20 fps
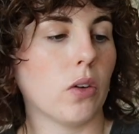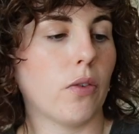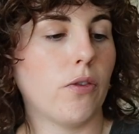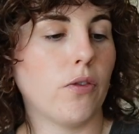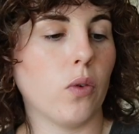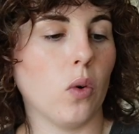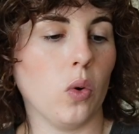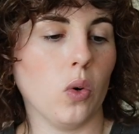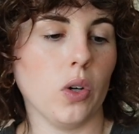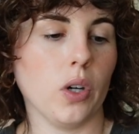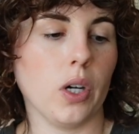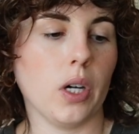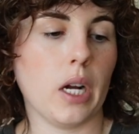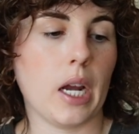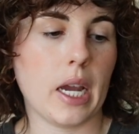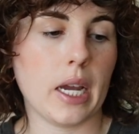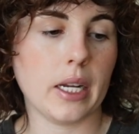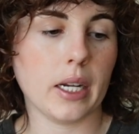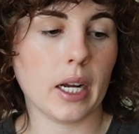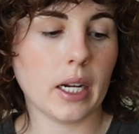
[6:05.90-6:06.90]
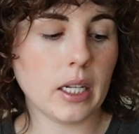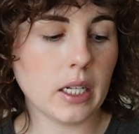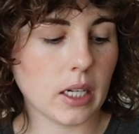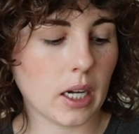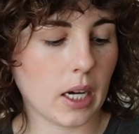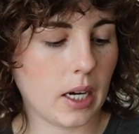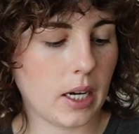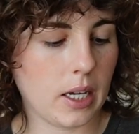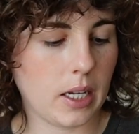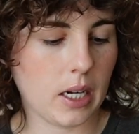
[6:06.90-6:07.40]
for
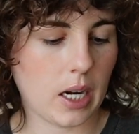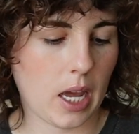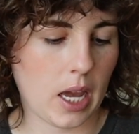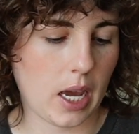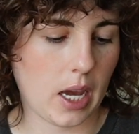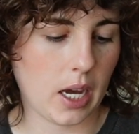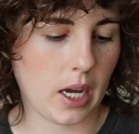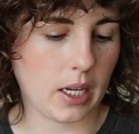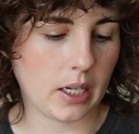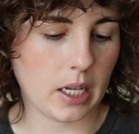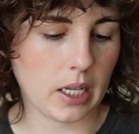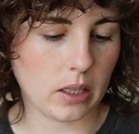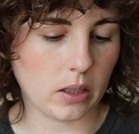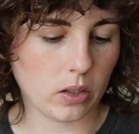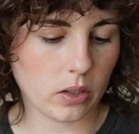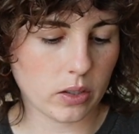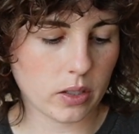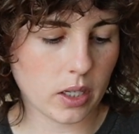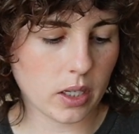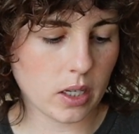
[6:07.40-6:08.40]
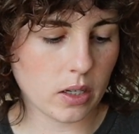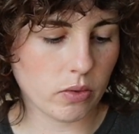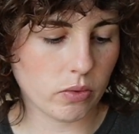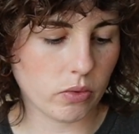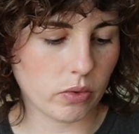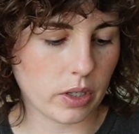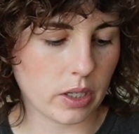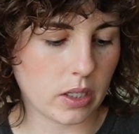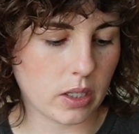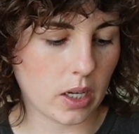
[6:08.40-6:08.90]
$8.99, and it looks like
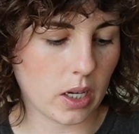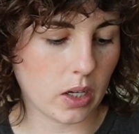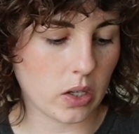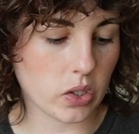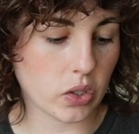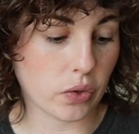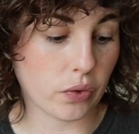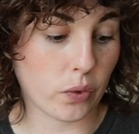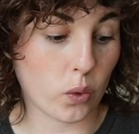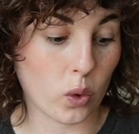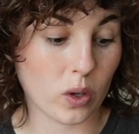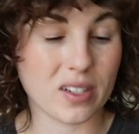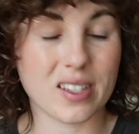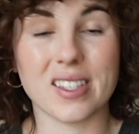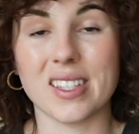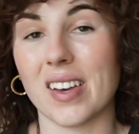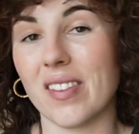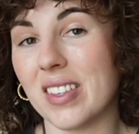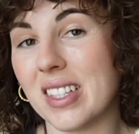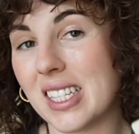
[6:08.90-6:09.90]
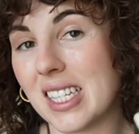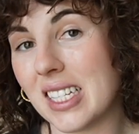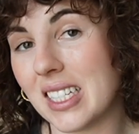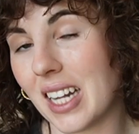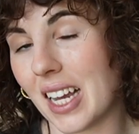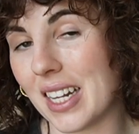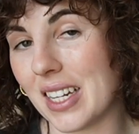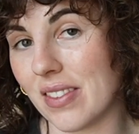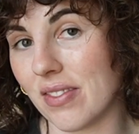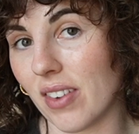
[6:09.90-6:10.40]
it retails for
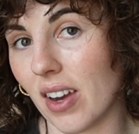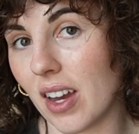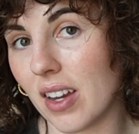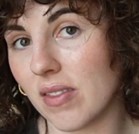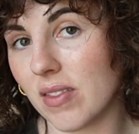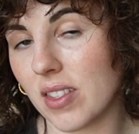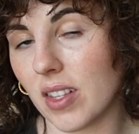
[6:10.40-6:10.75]
$17.95.